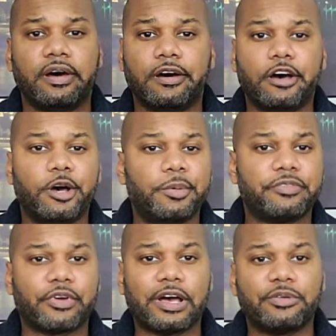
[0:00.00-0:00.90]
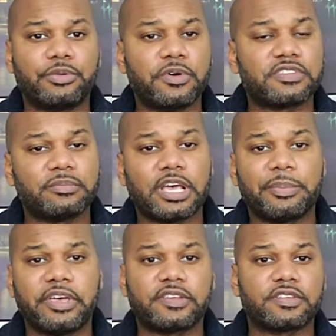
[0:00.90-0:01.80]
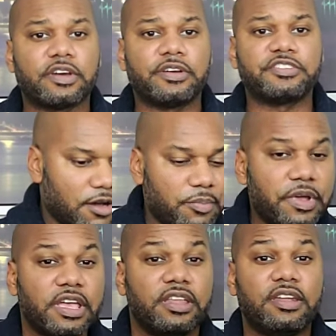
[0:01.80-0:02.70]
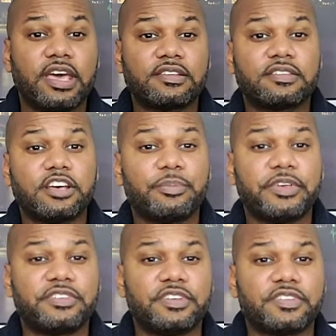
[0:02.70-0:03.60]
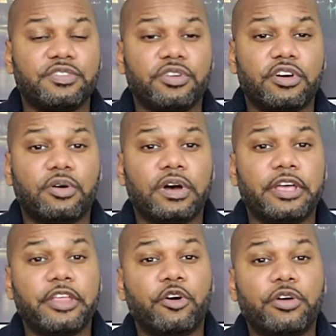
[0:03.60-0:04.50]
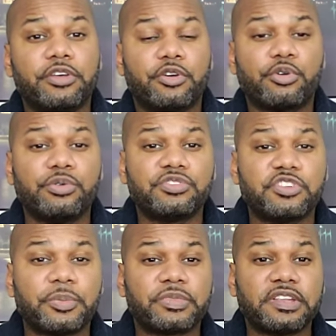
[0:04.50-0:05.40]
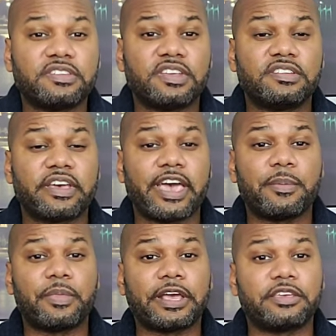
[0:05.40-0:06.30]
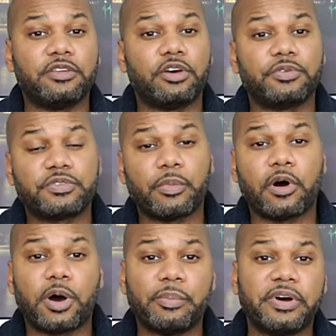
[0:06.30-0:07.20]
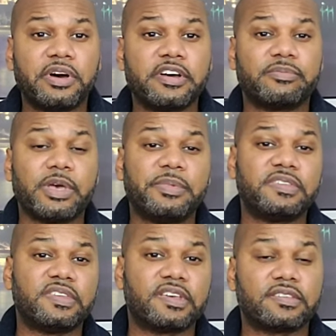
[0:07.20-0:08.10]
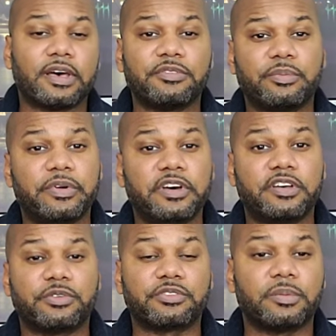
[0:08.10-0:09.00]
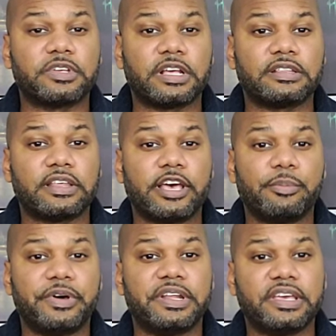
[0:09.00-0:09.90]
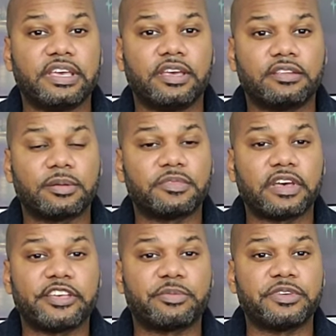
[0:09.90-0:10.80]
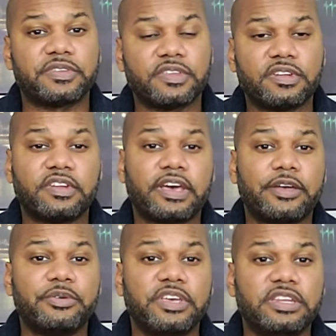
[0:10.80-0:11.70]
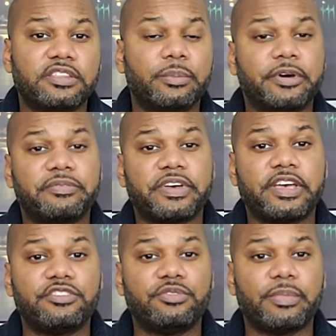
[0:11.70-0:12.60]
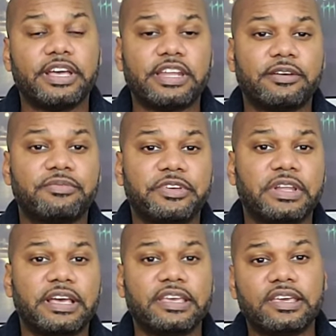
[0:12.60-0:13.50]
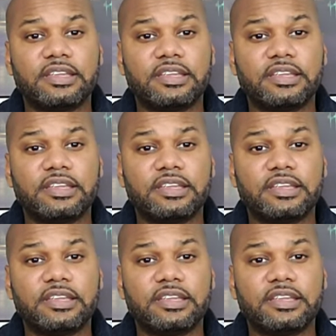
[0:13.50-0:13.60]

if you're out doing some type of excursion. Next up is just, you know, on the cruise ship, they tend to have like, you know, small mugs, maybe 6-ounce mugs or something like that. But again, sometimes when you're sitting down, you're eating at the buffets, you might not feel like